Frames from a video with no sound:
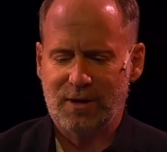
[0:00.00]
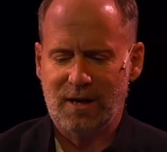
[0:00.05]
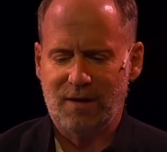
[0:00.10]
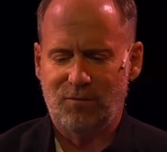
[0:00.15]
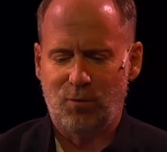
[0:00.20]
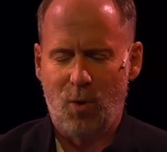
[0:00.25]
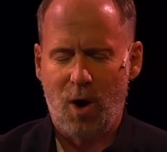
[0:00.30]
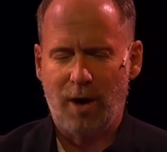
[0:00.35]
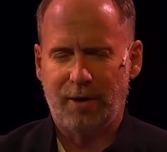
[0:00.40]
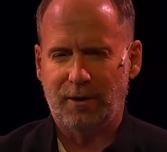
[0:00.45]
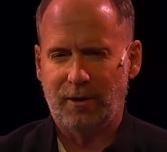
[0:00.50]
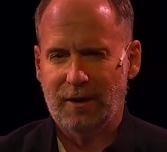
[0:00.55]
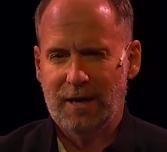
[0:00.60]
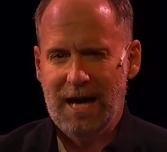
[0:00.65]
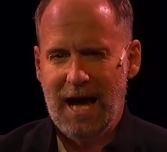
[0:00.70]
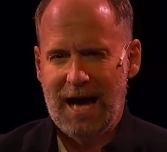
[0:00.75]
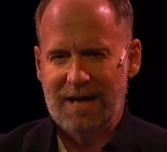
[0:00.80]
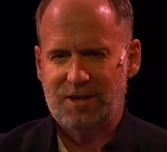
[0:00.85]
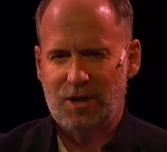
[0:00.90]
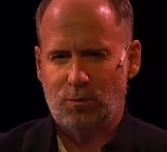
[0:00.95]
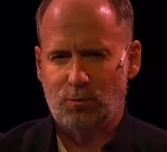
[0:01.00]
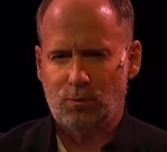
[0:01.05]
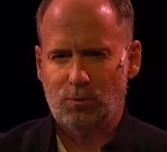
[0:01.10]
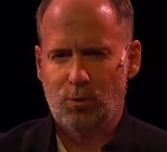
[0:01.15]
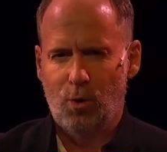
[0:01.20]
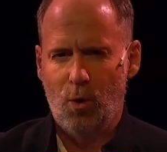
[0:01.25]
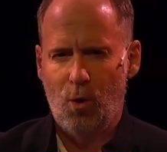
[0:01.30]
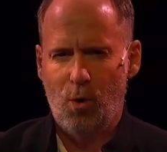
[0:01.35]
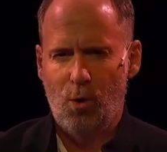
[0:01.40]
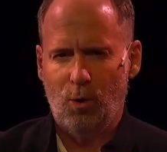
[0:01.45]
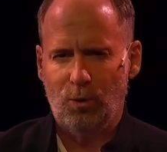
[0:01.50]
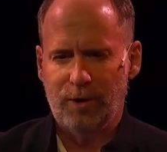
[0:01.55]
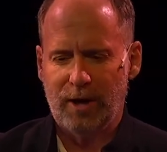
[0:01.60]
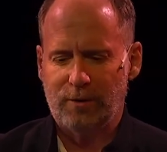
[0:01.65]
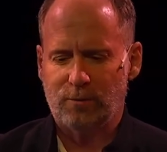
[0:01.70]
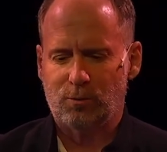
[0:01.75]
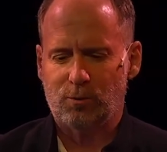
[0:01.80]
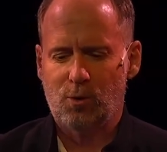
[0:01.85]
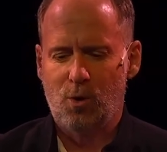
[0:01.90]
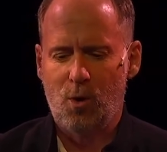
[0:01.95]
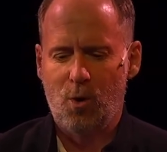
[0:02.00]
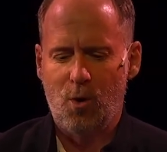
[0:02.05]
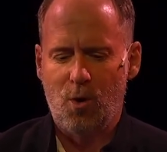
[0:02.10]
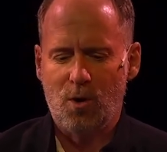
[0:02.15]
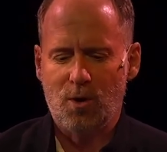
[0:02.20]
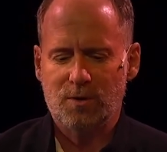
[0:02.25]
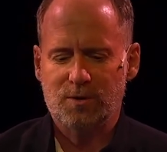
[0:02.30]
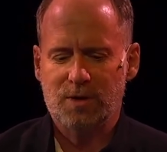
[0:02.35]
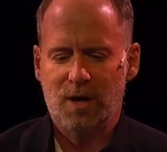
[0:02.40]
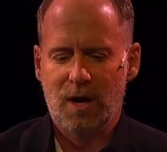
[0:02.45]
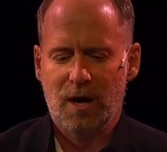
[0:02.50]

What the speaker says: of water as it rolled and roared.